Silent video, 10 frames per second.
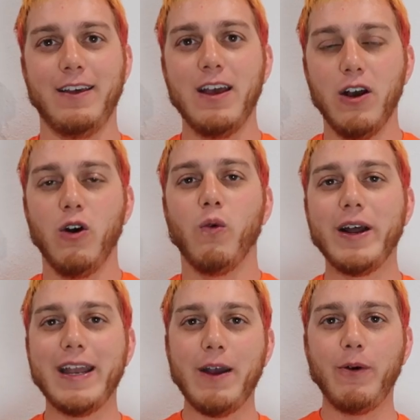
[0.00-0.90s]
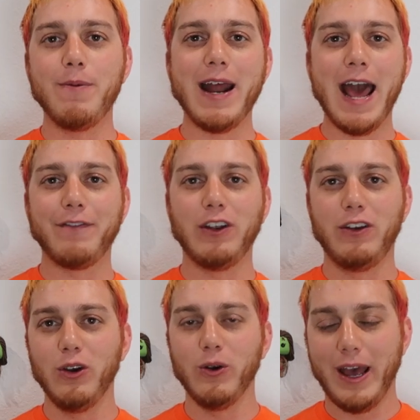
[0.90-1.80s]
ah. One day we might have to
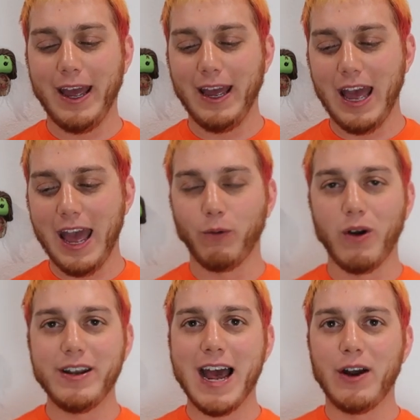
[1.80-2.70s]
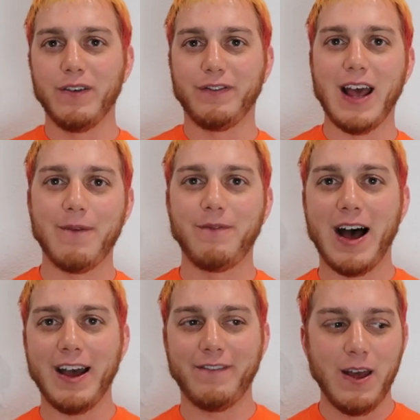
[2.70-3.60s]
do a, a rundown of top
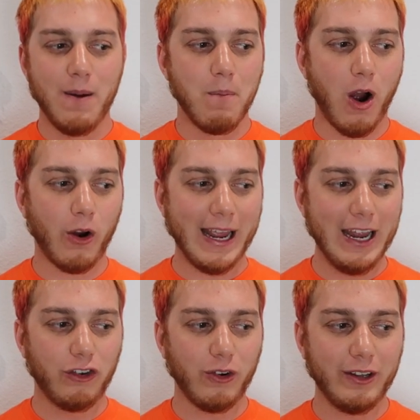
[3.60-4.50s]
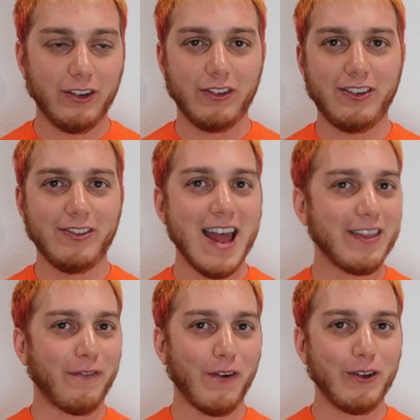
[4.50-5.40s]
five Mari injuries, because this is
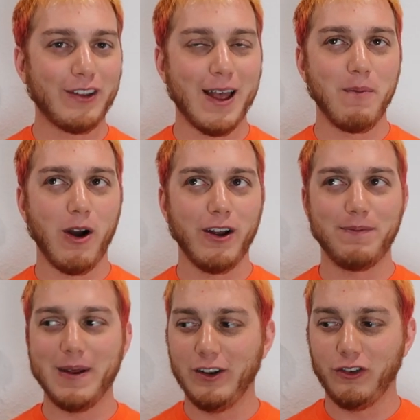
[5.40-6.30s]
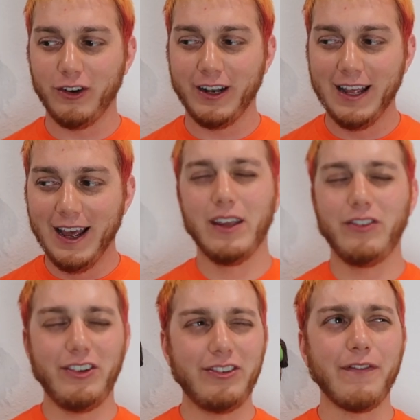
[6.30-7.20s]
not the first time Mari's been injured.
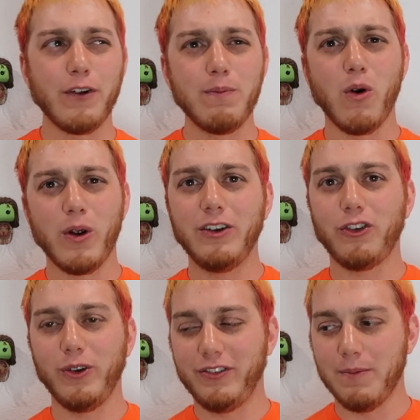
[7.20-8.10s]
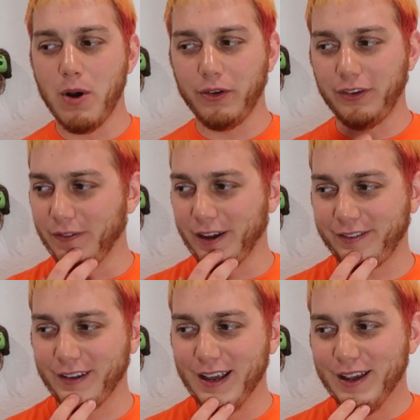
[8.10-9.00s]
She suffered more injuries than most of
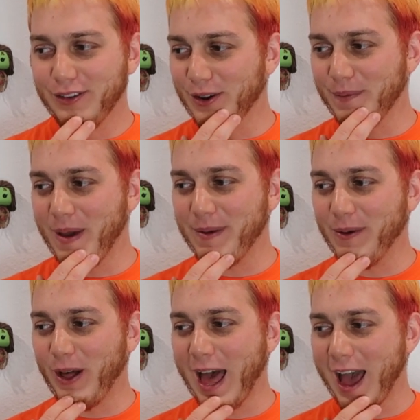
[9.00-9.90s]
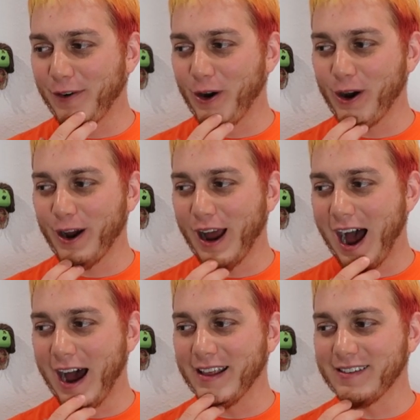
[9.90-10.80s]
us. So maybe we'll have her
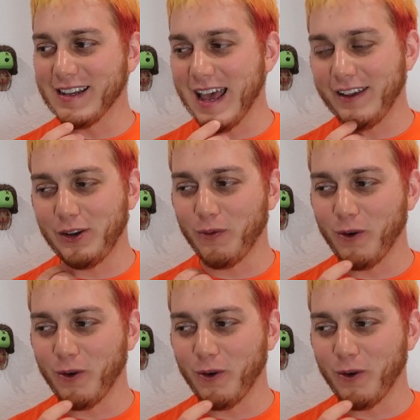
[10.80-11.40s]
on as a guest